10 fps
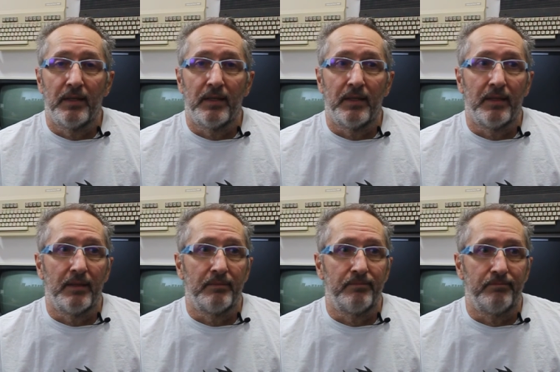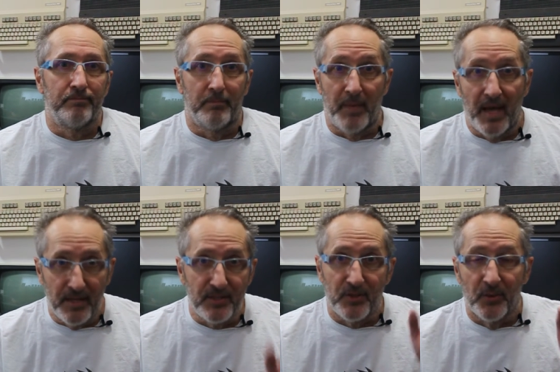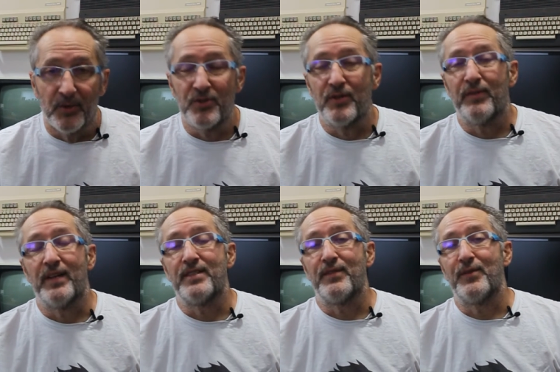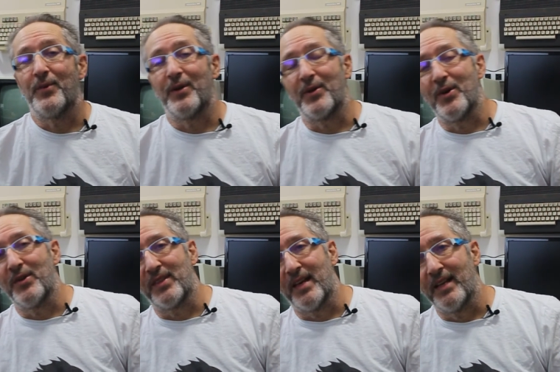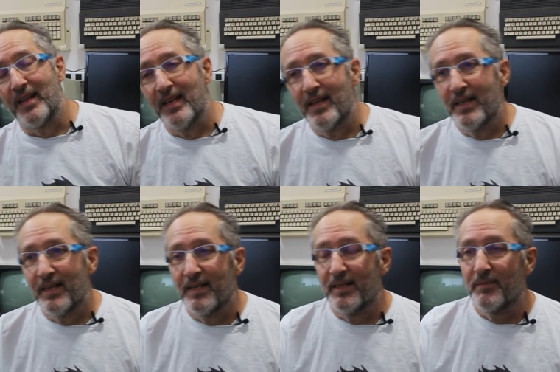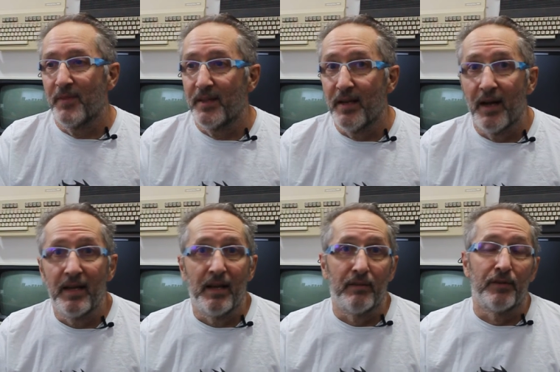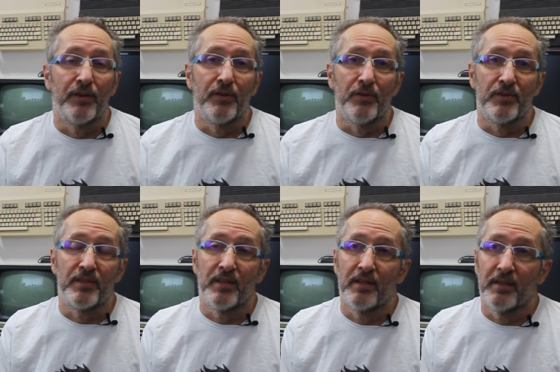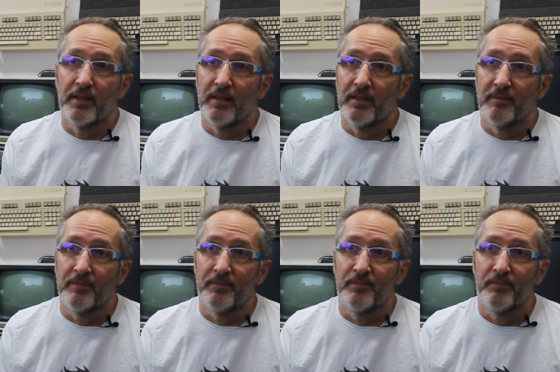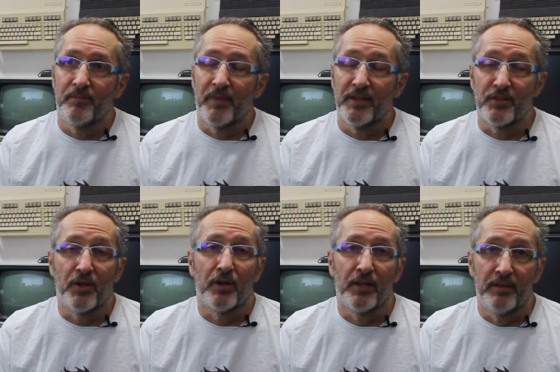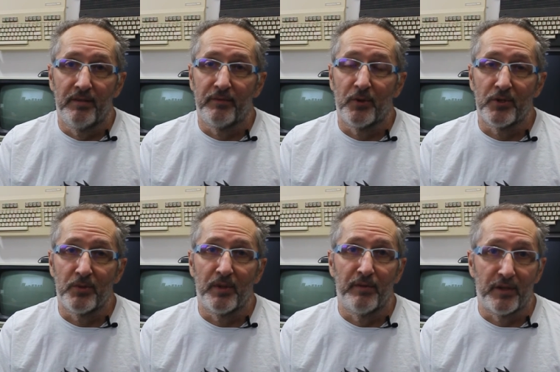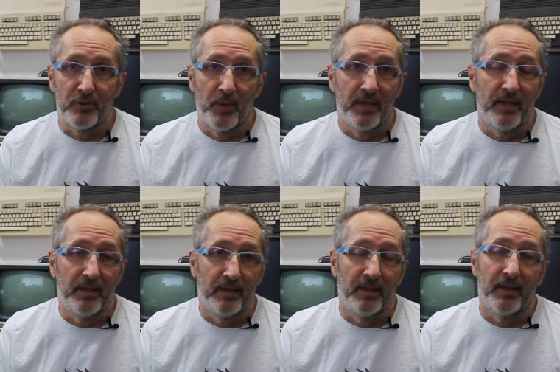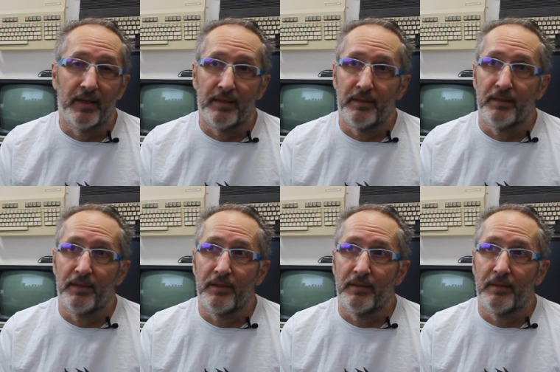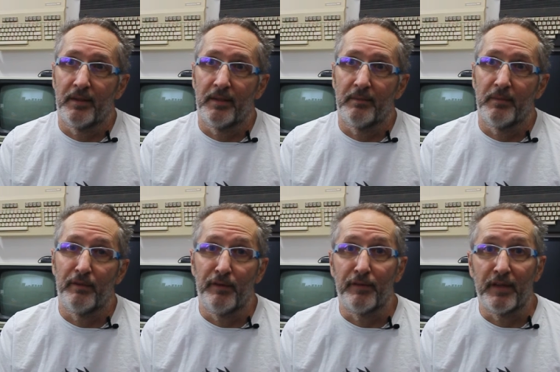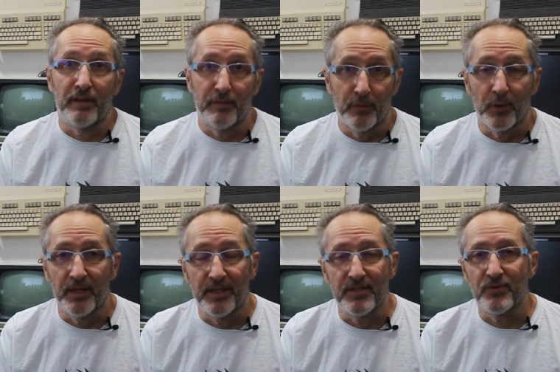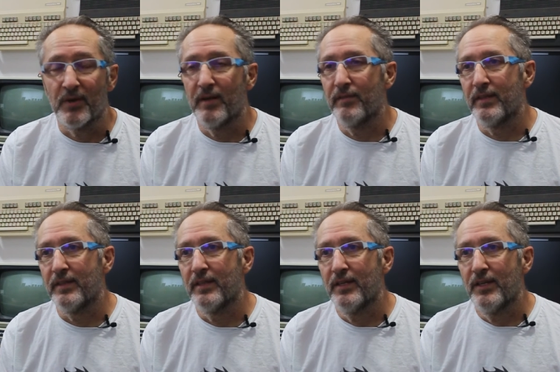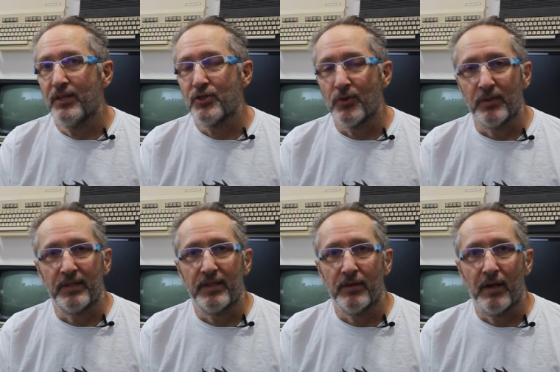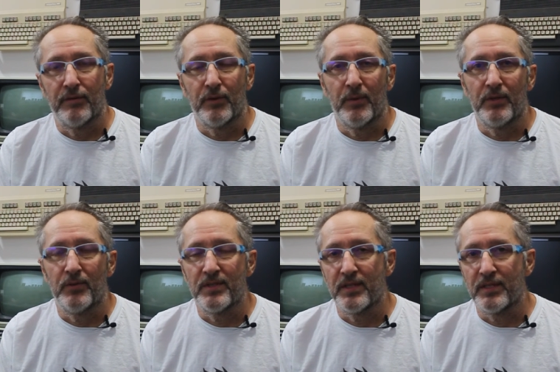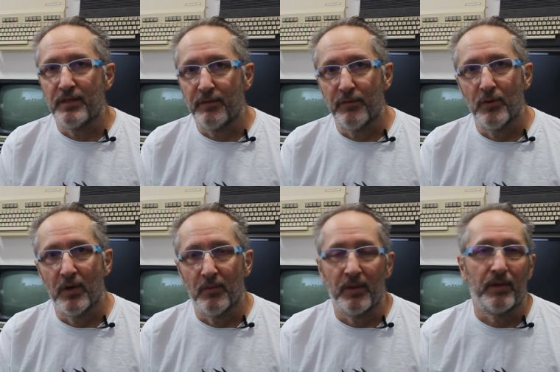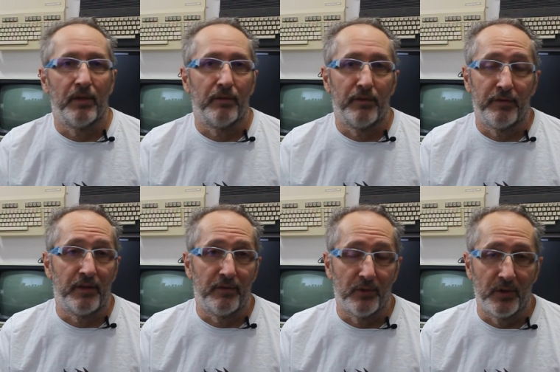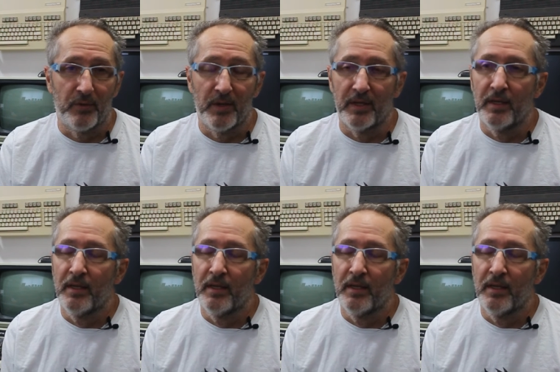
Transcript: mass storage device, if you want to call it that, that I ever used. I started, of course, with the VIC-20 and a 1540 disk drive, and shortly thereafter went to a 64 with a 1541.